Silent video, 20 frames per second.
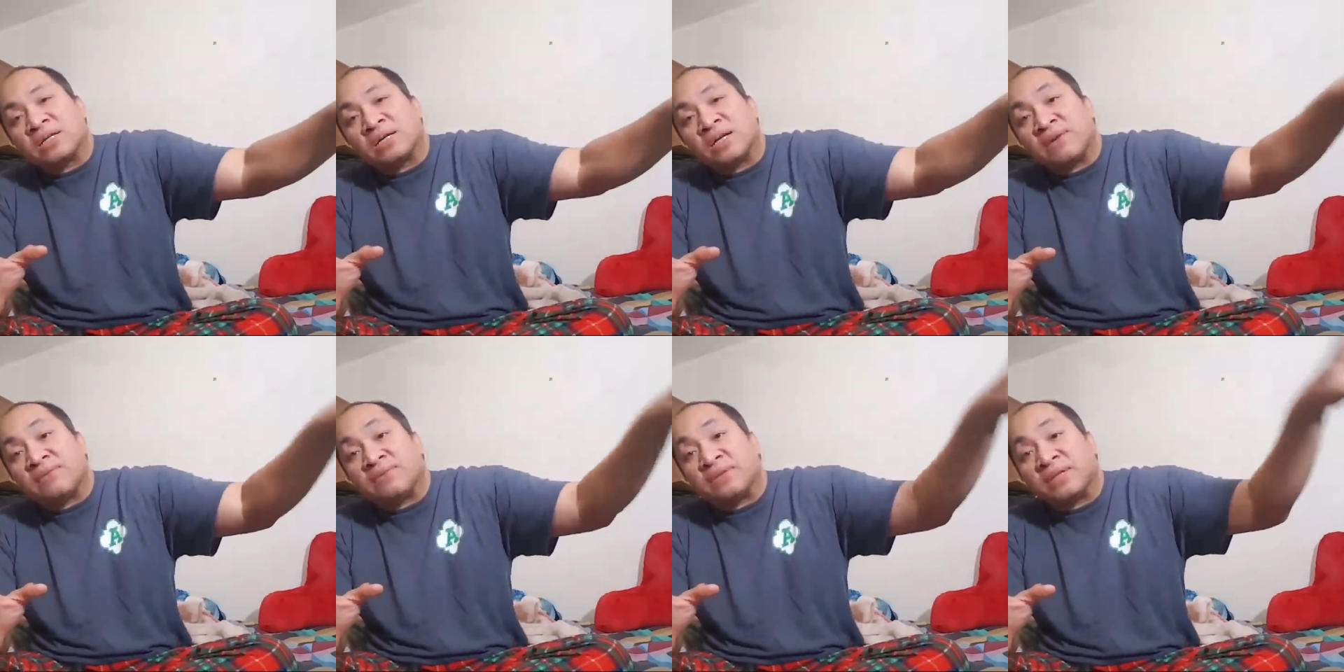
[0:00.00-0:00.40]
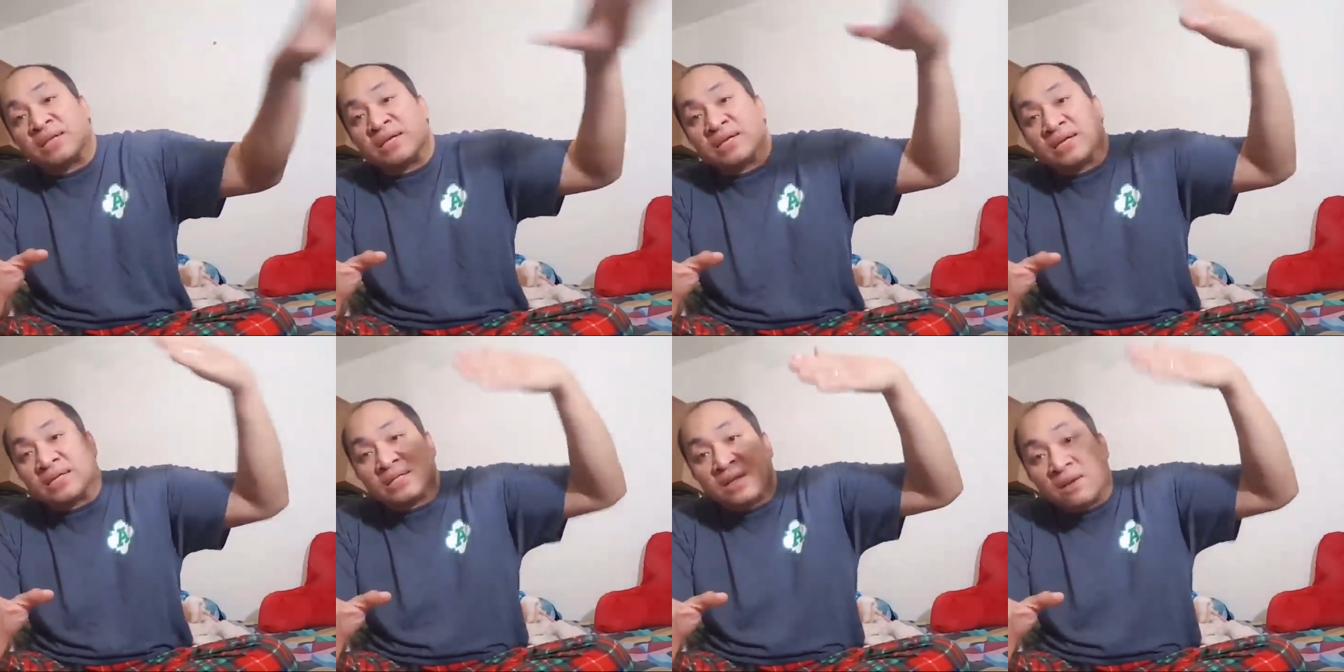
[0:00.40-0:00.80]
and everything
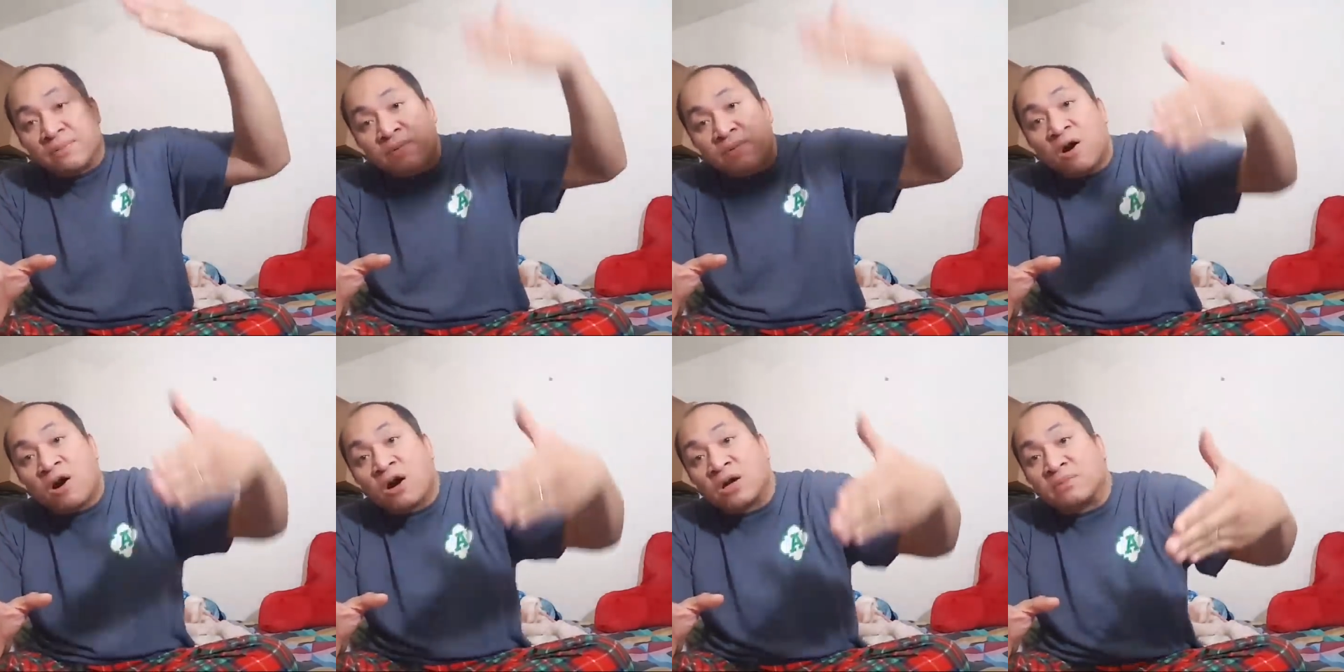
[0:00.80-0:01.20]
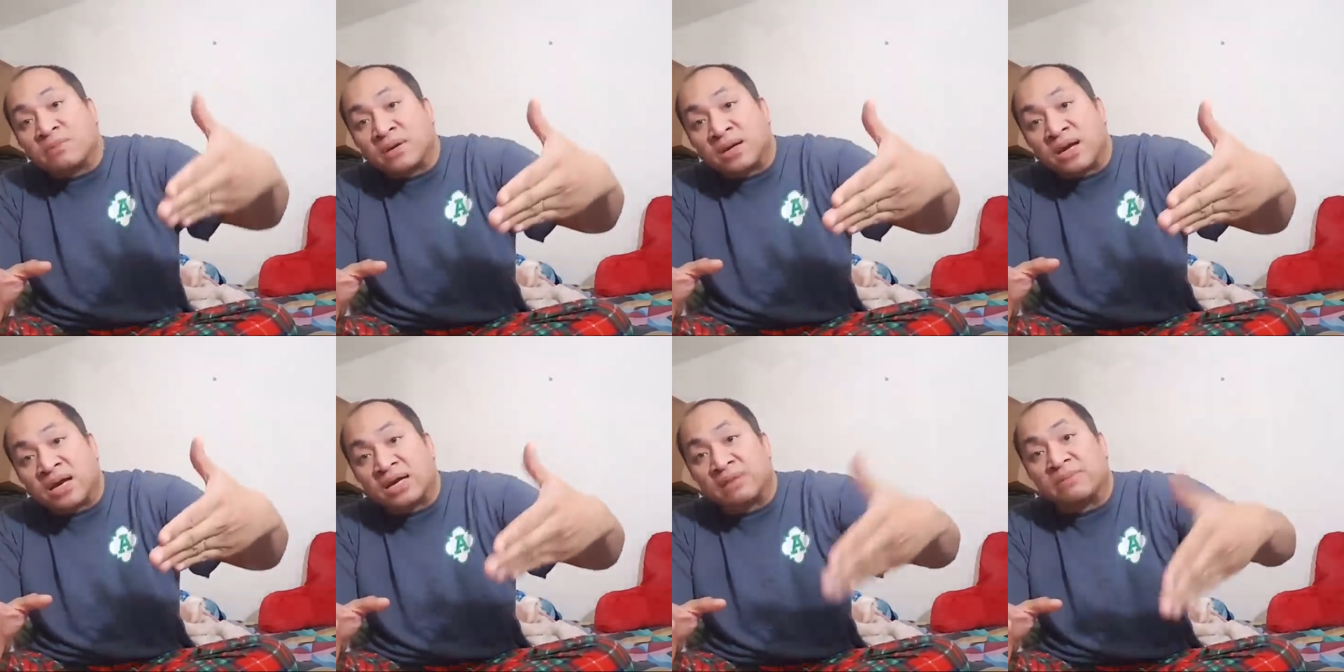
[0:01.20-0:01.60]
is
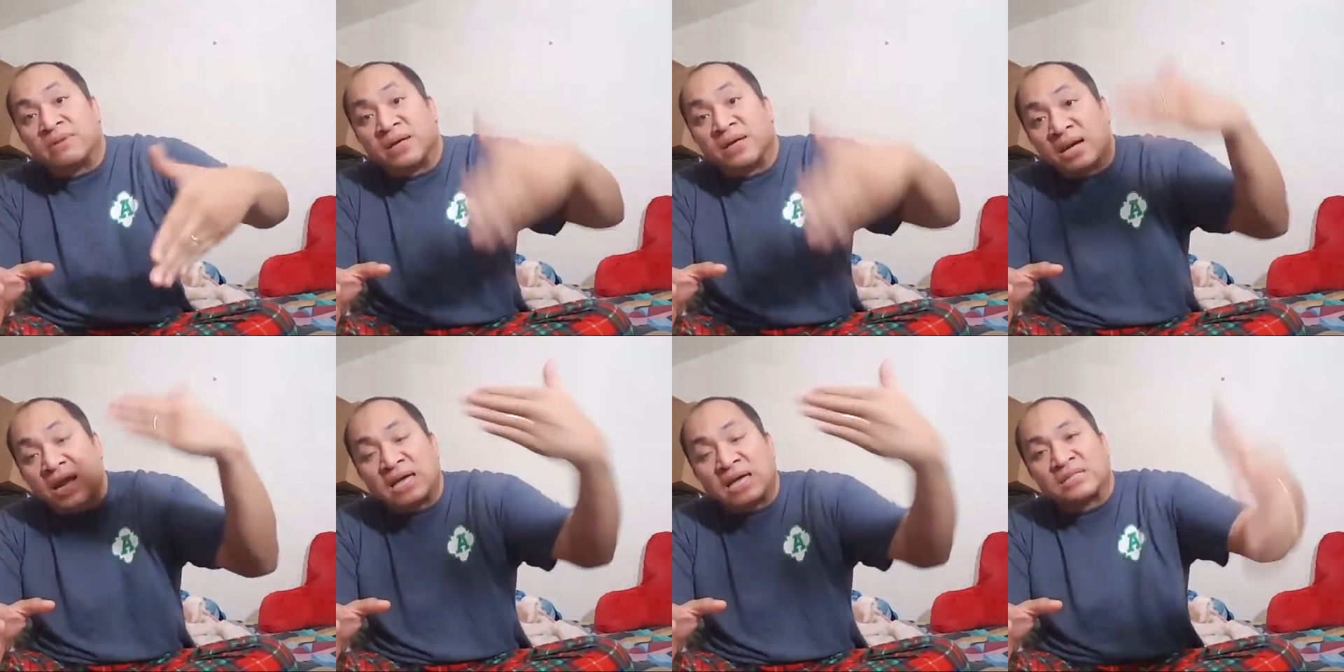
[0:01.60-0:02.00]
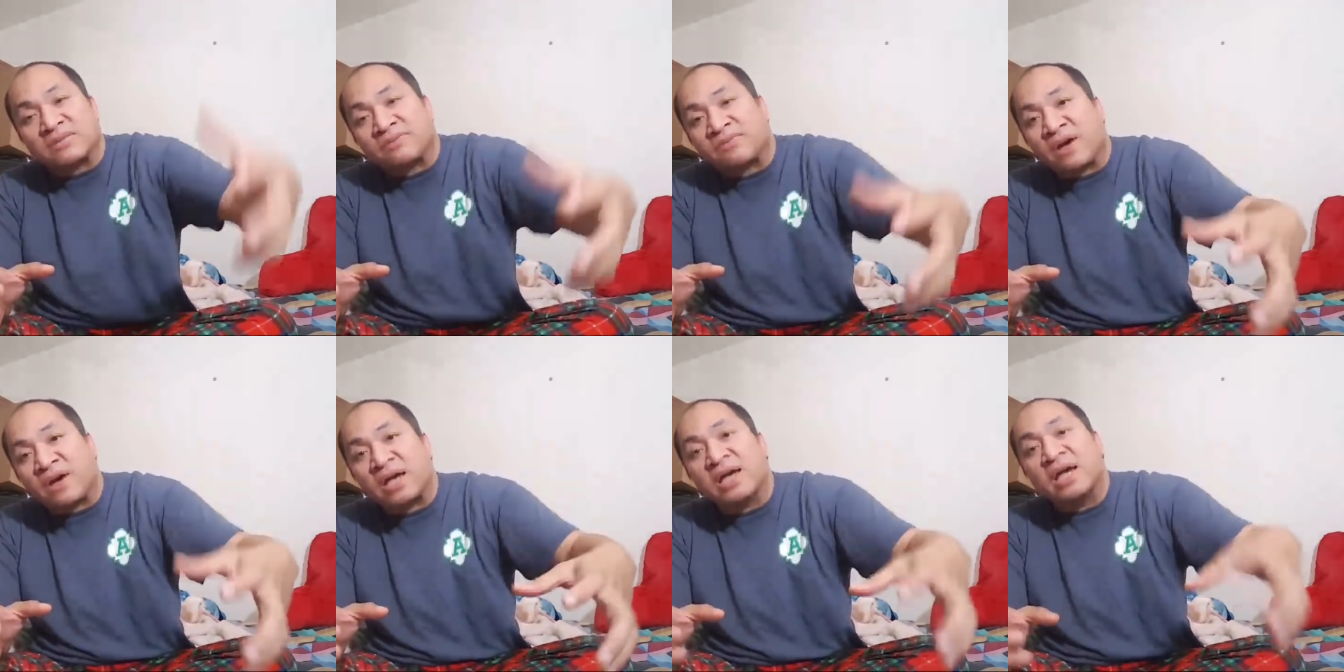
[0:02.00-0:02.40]
compartmentalized,
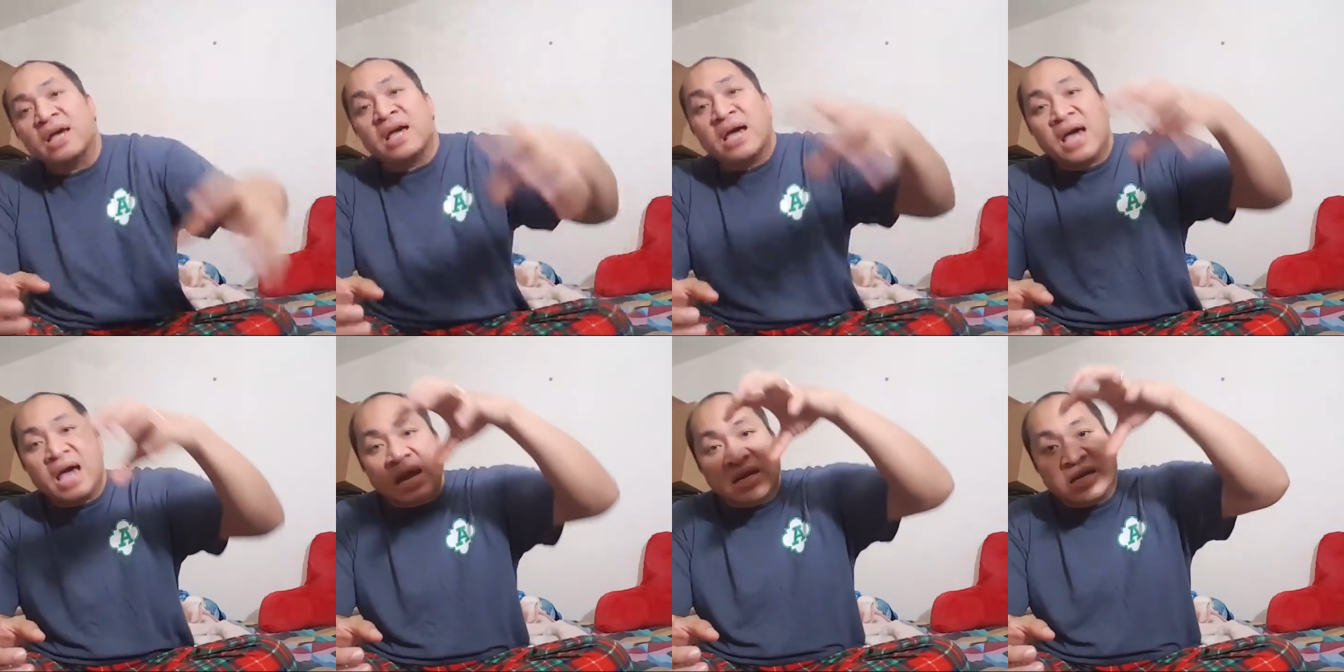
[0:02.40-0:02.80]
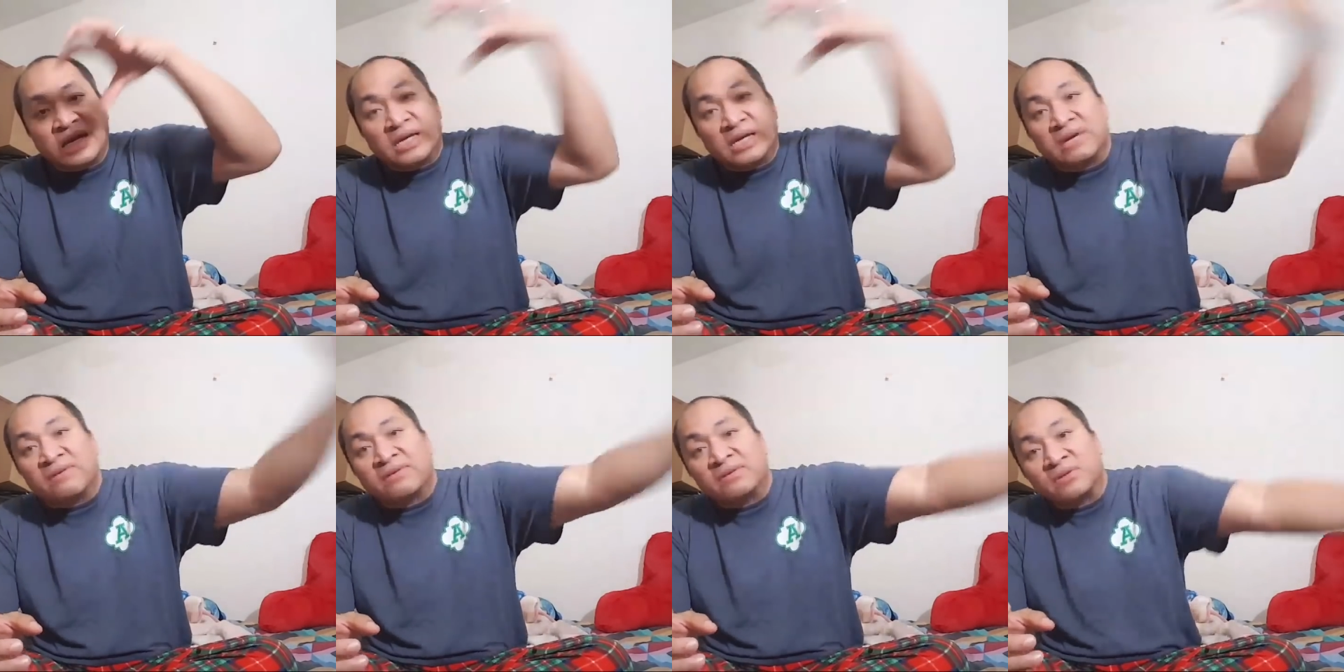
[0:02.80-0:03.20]
classified, and they
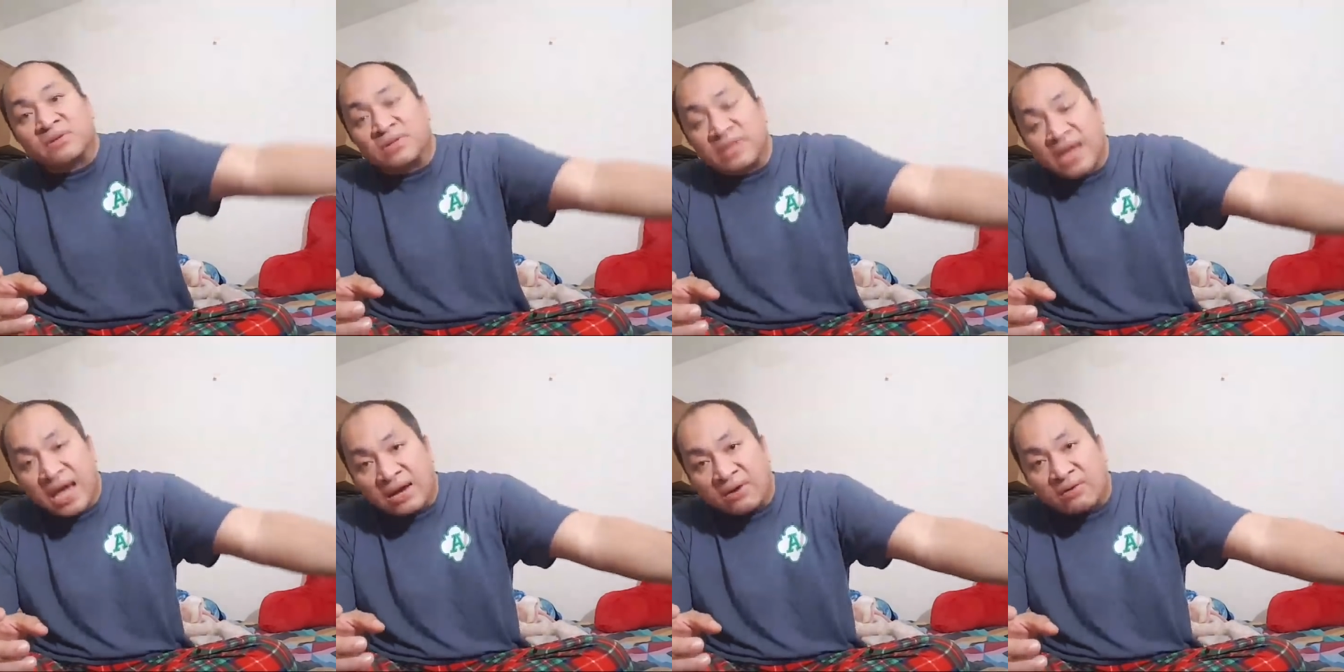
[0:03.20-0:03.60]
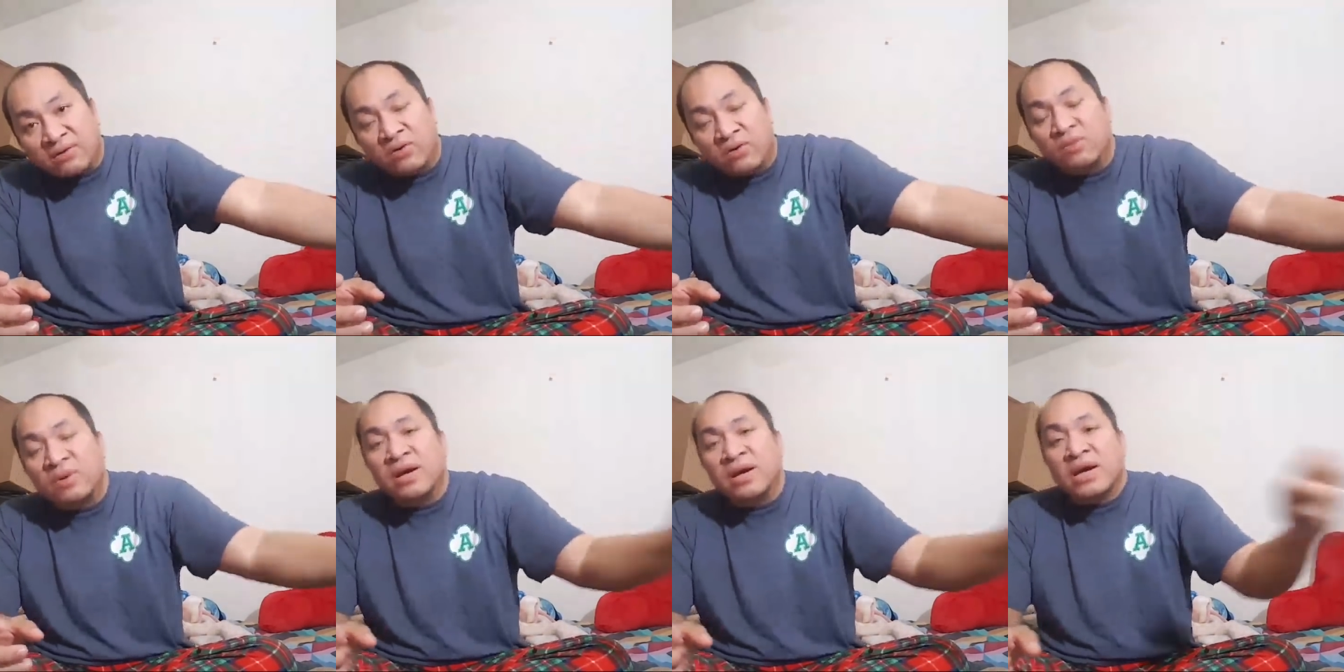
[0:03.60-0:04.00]
give it to that
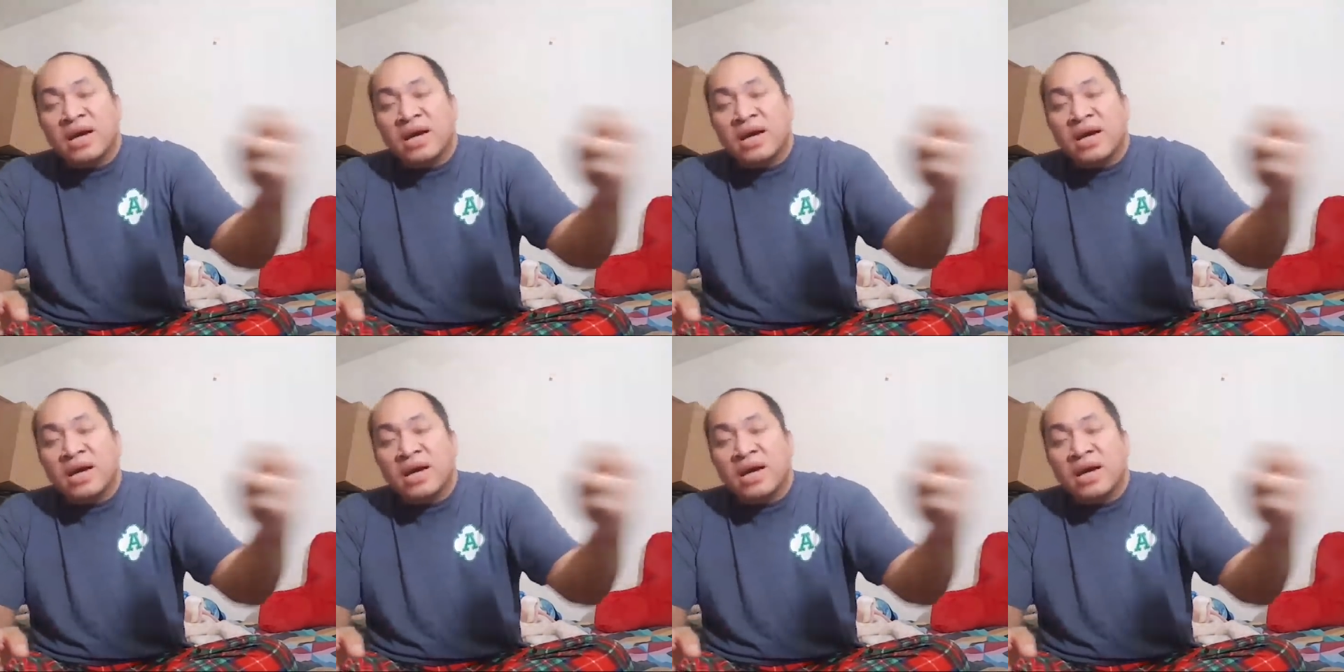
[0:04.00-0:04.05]
group.